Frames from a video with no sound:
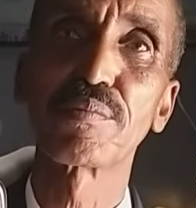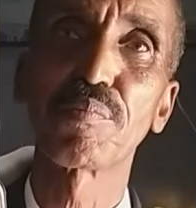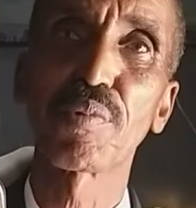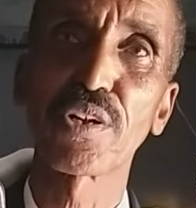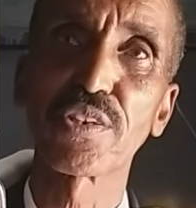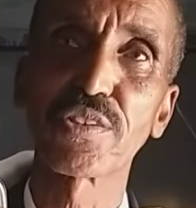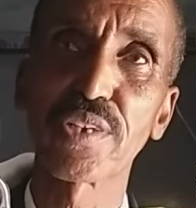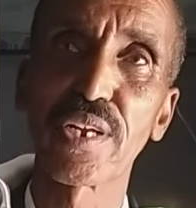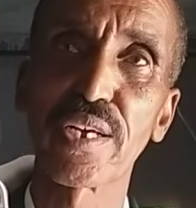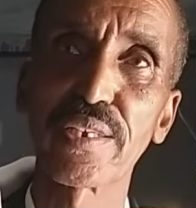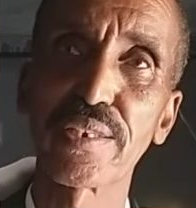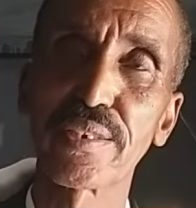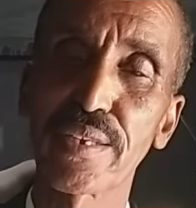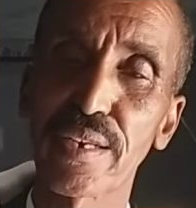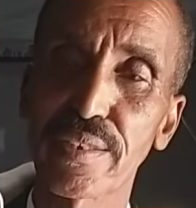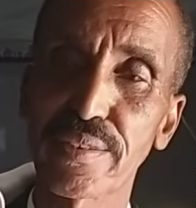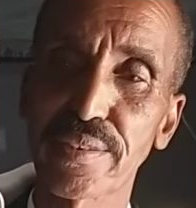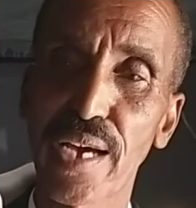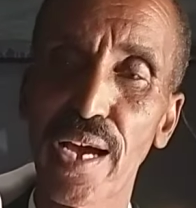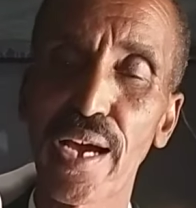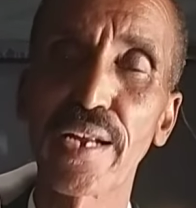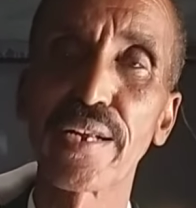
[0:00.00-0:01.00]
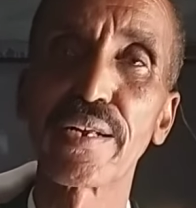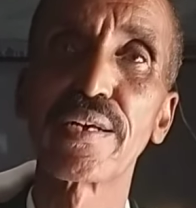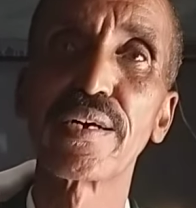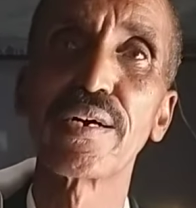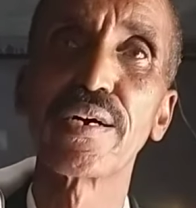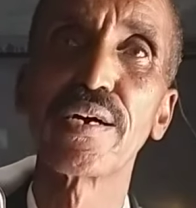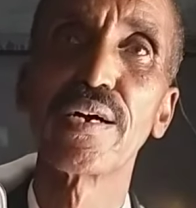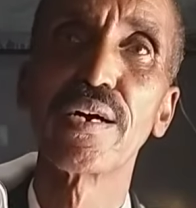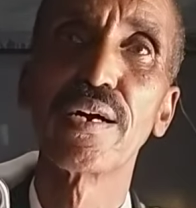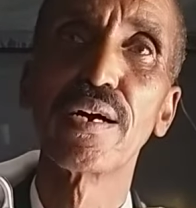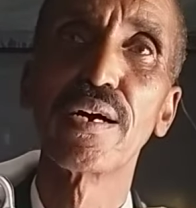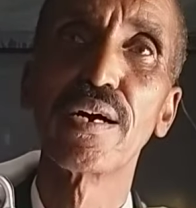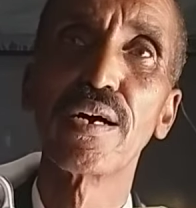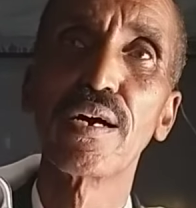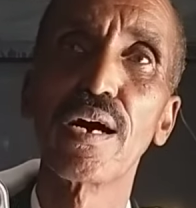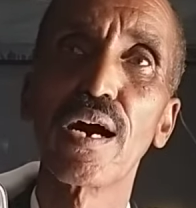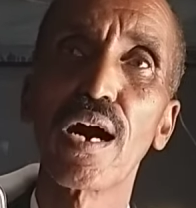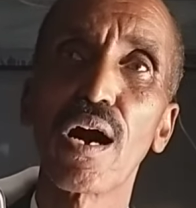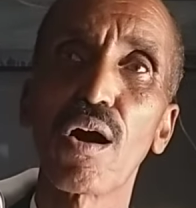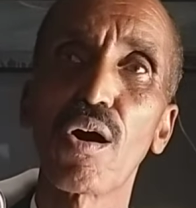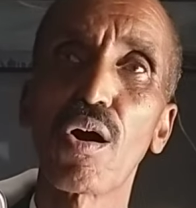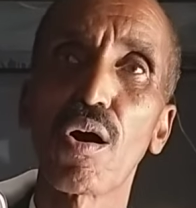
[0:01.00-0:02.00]
president, retired,
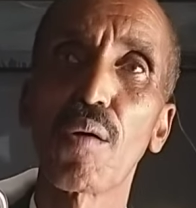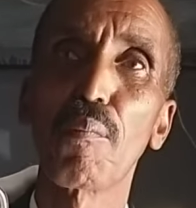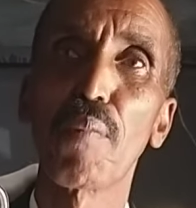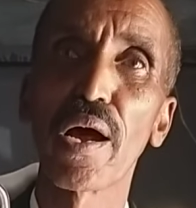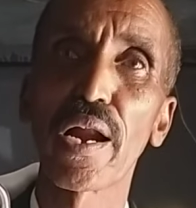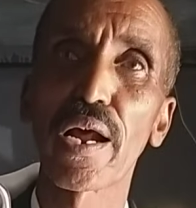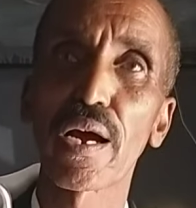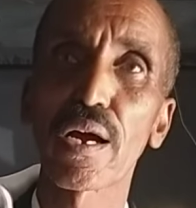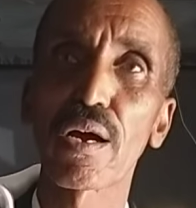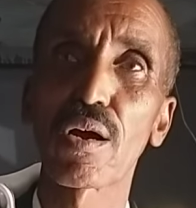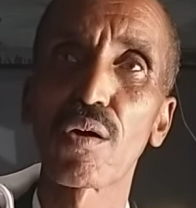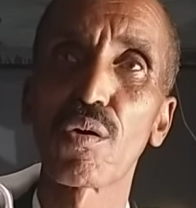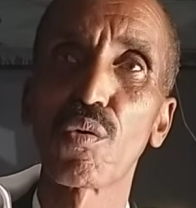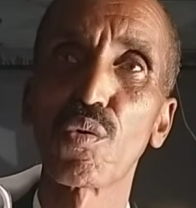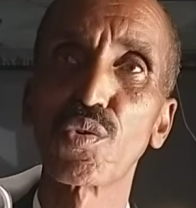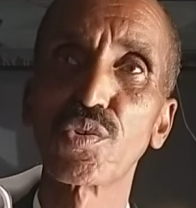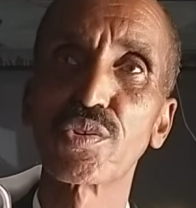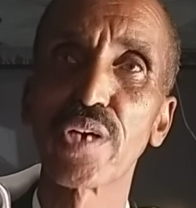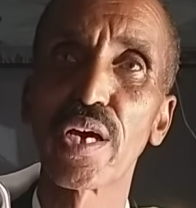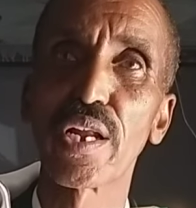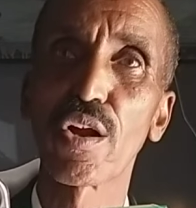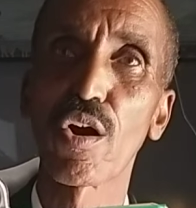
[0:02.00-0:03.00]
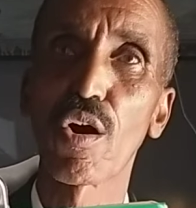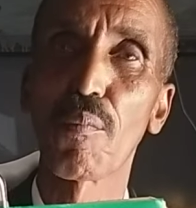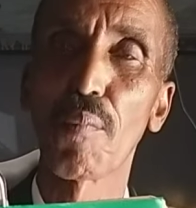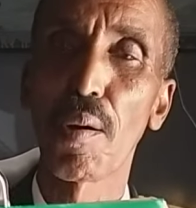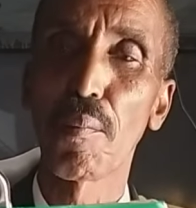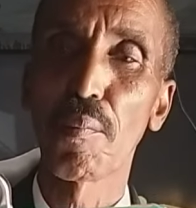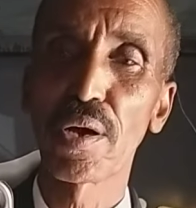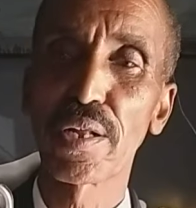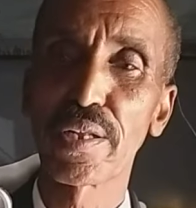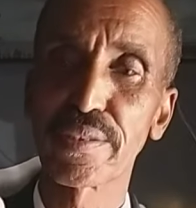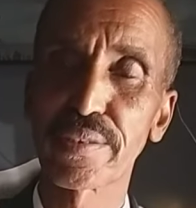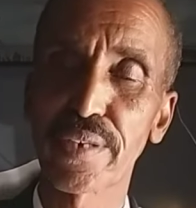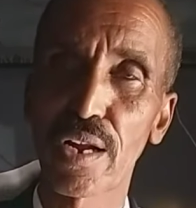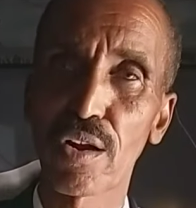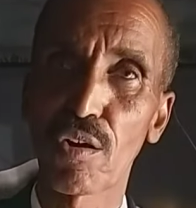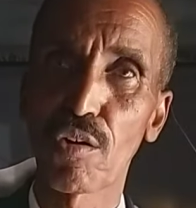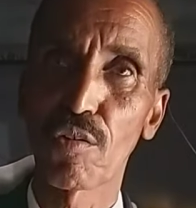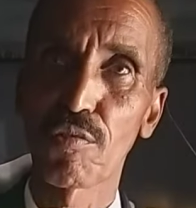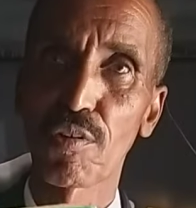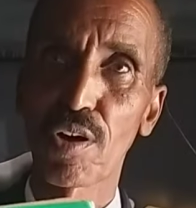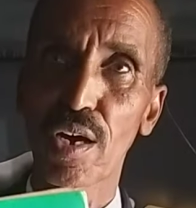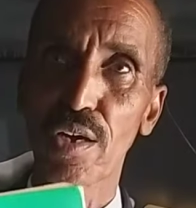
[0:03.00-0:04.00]
Barack Hussein Obama, the son
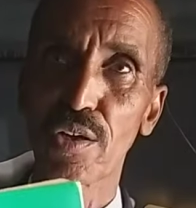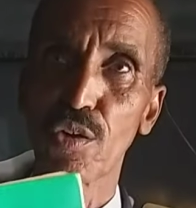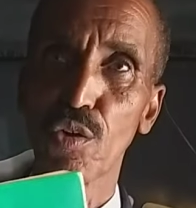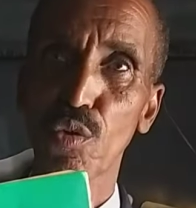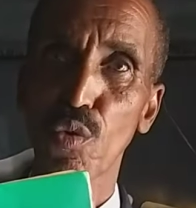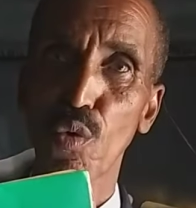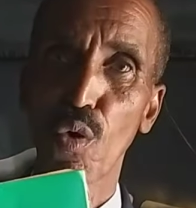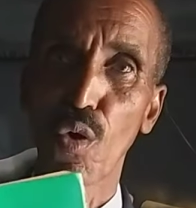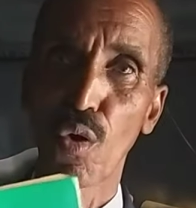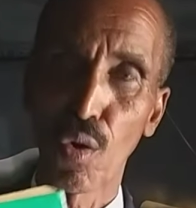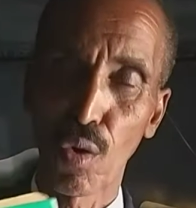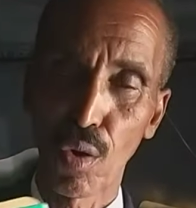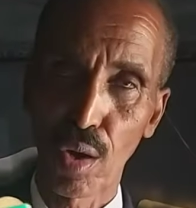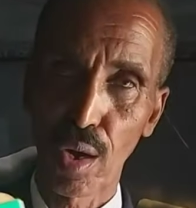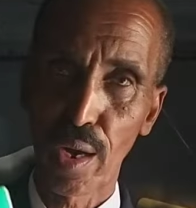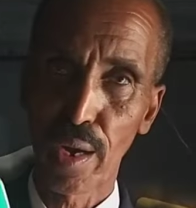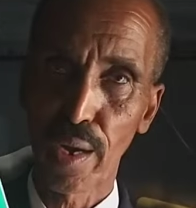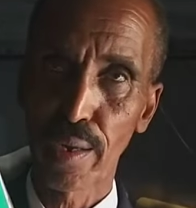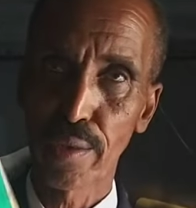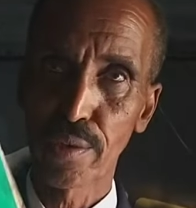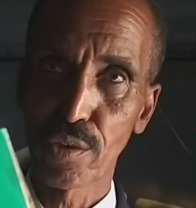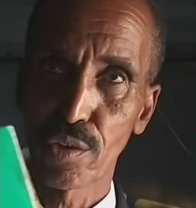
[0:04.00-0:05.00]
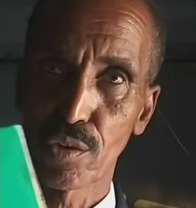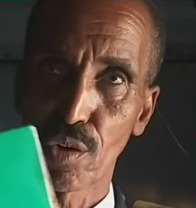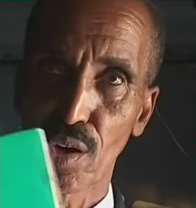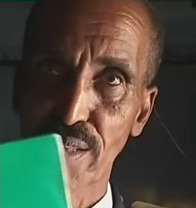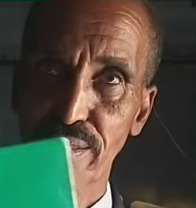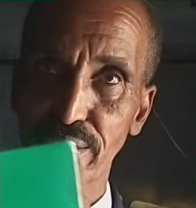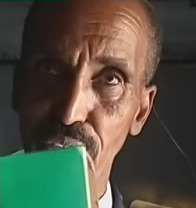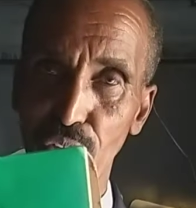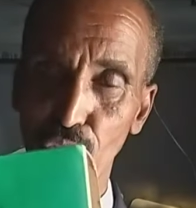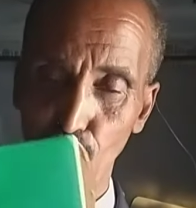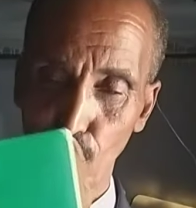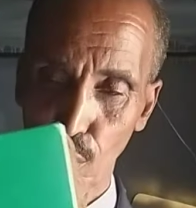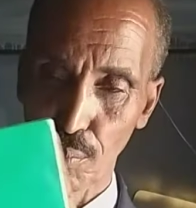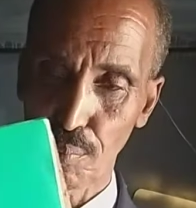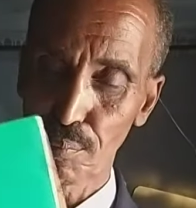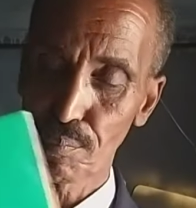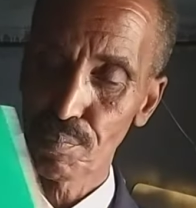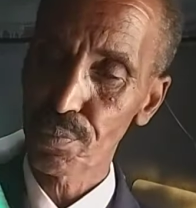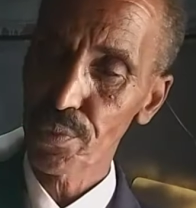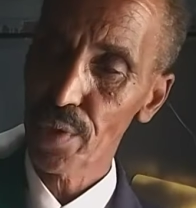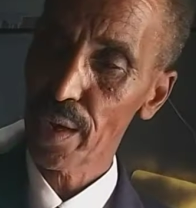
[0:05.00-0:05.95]
of Iluo, ethnic group.